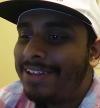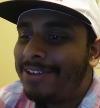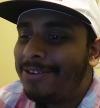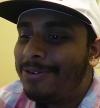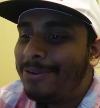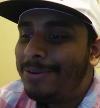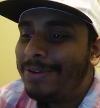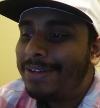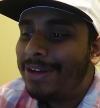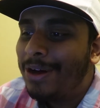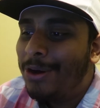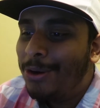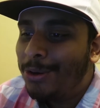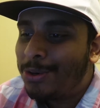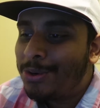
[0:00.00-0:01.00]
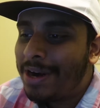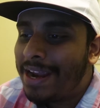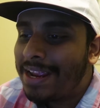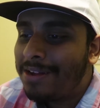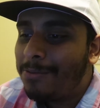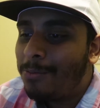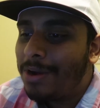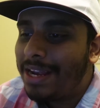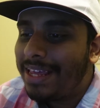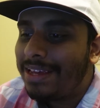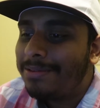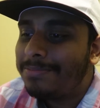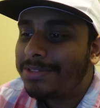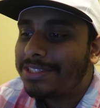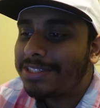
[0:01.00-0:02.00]
you go. There you go. Greg
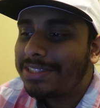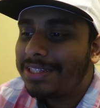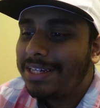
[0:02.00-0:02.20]
Williams.